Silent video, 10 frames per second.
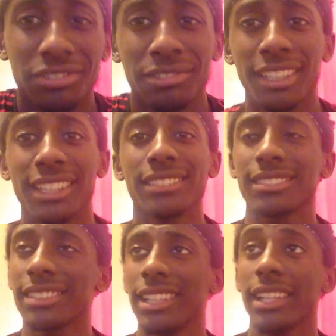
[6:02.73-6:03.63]
for you guys.
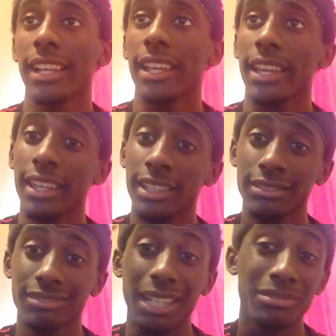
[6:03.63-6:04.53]

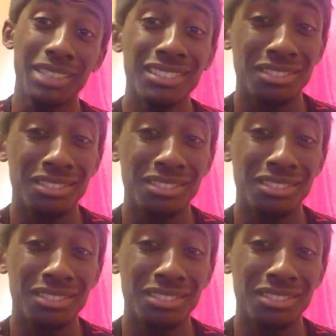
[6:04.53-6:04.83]
And I'm done